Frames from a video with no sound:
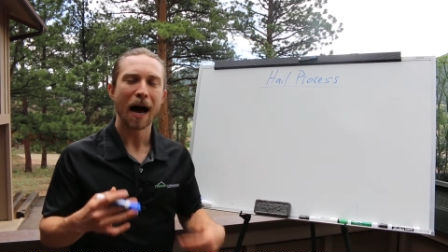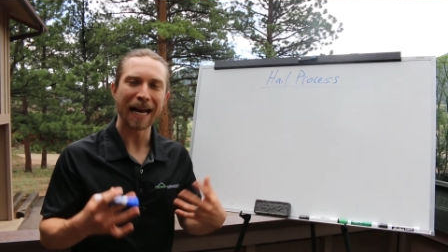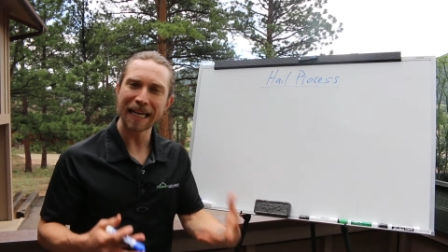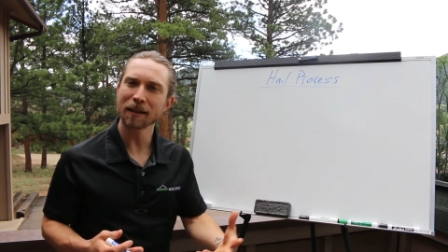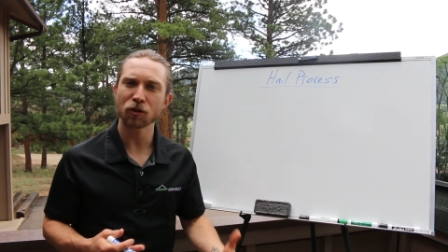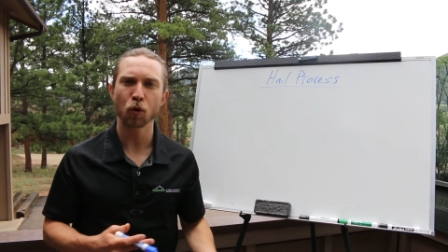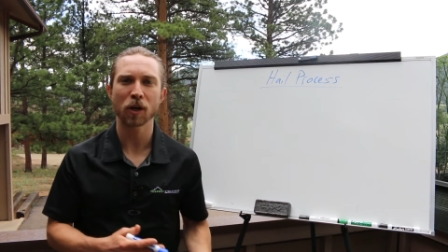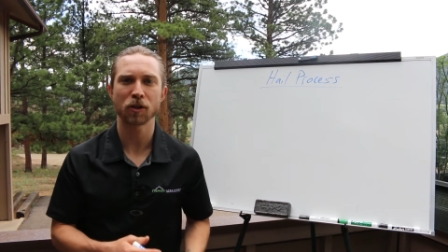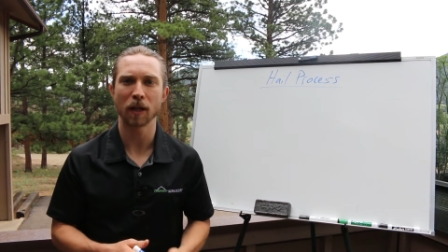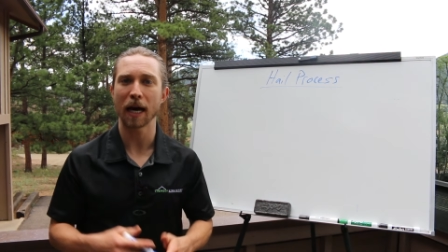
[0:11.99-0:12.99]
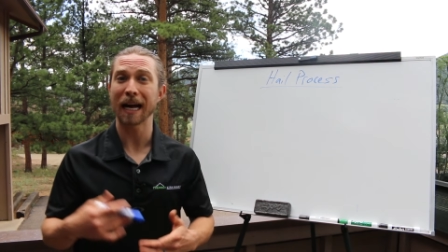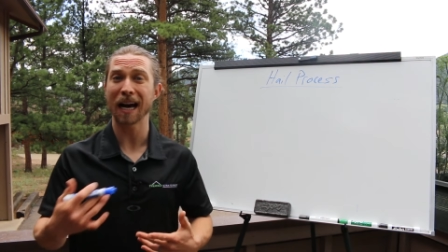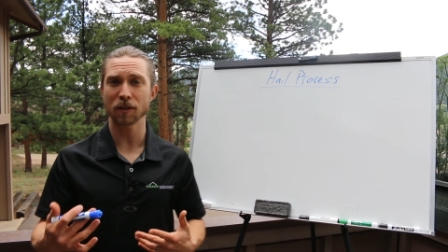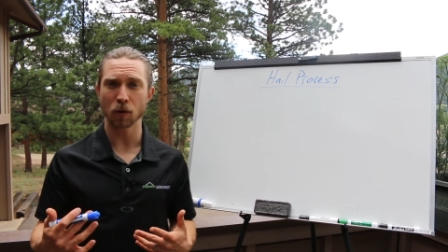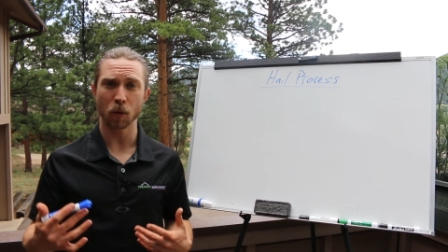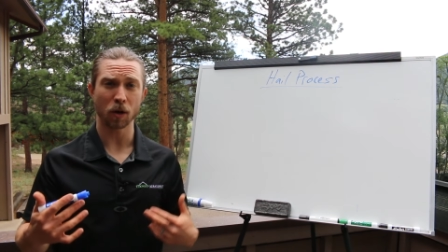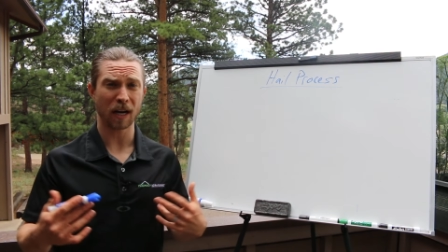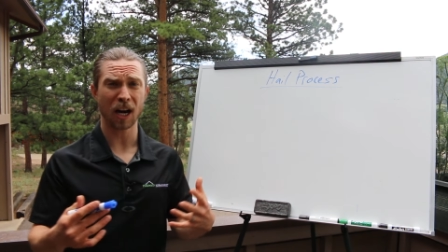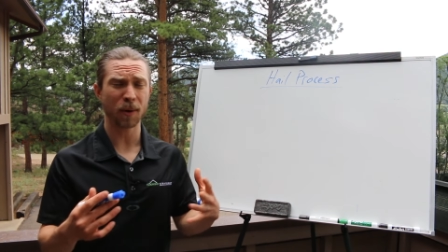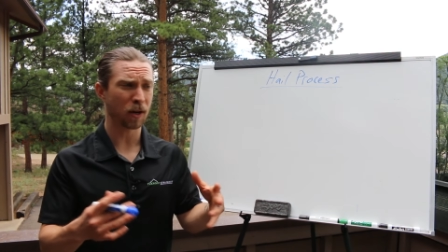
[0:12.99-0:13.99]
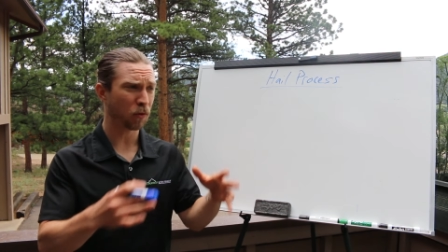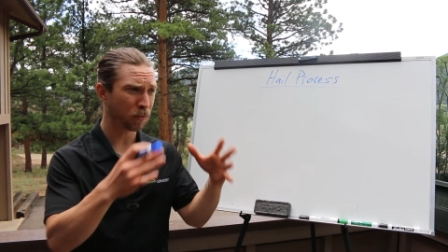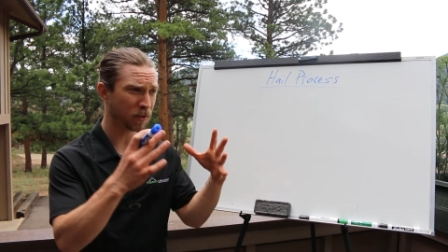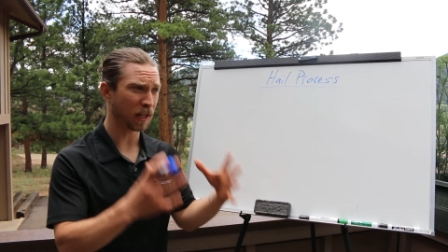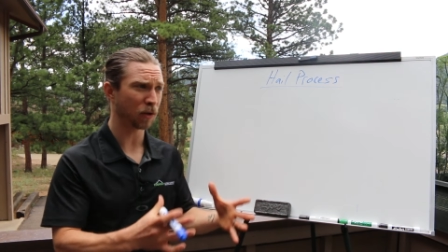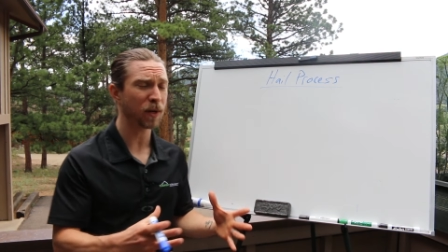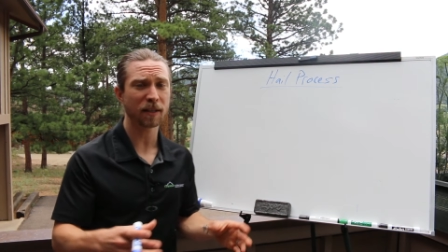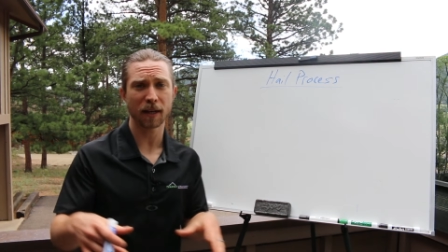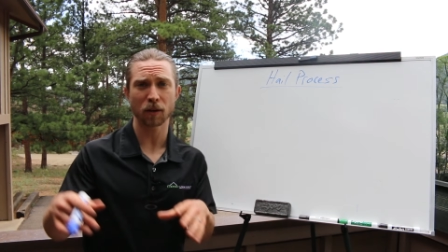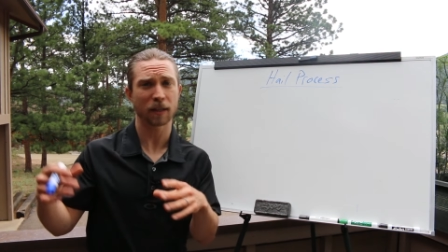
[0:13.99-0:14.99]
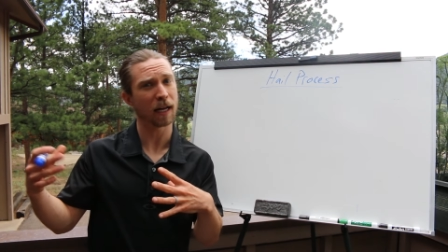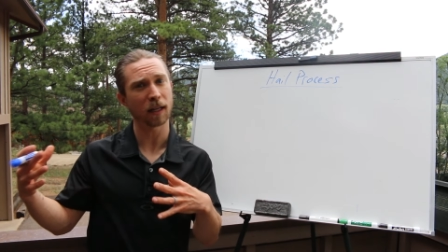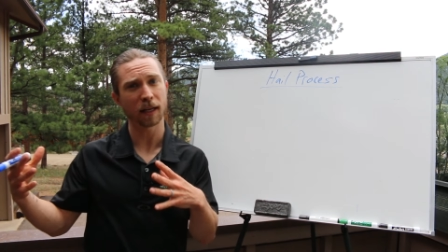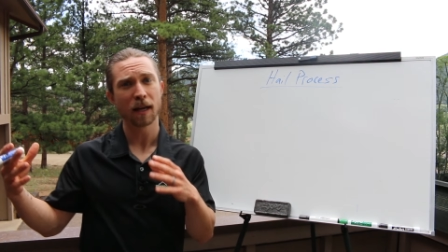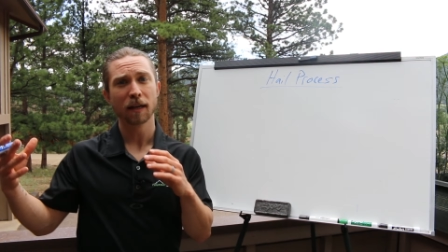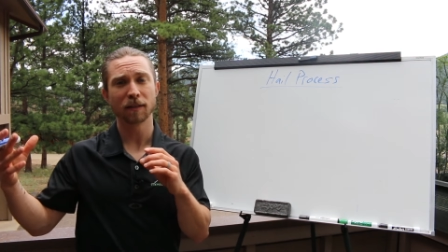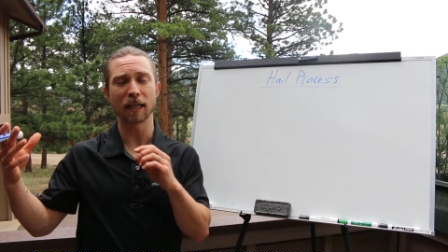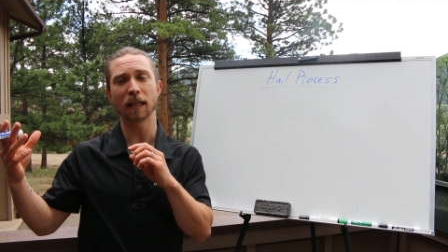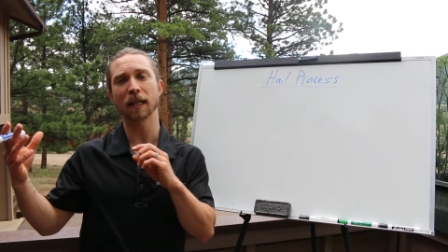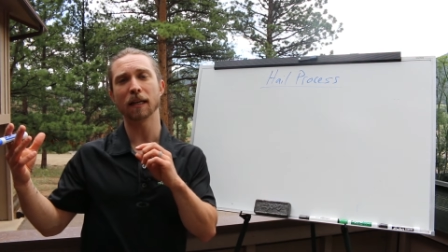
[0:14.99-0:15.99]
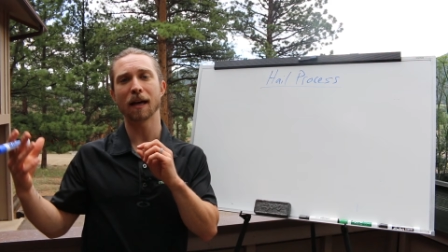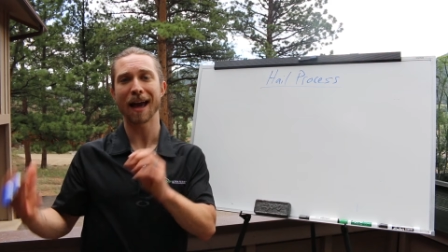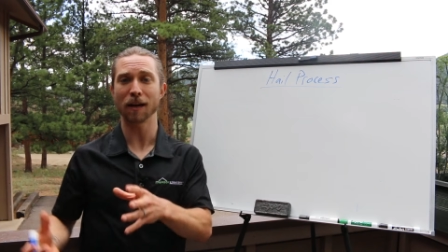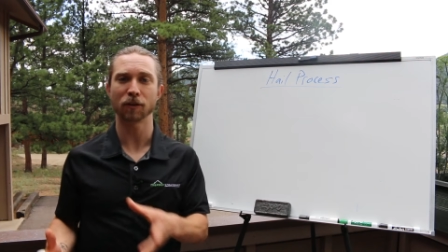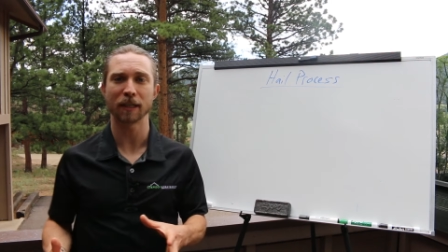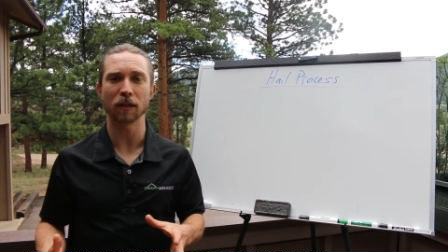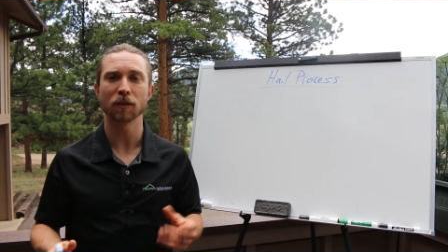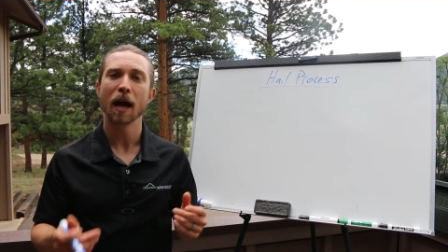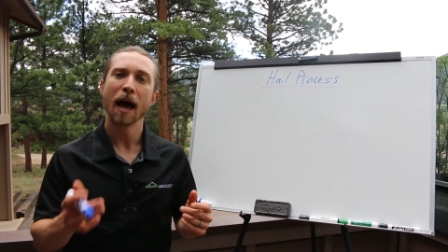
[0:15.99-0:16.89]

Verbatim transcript: I get this question a lot. How does it work? How do I go from selling retail to selling hail sales?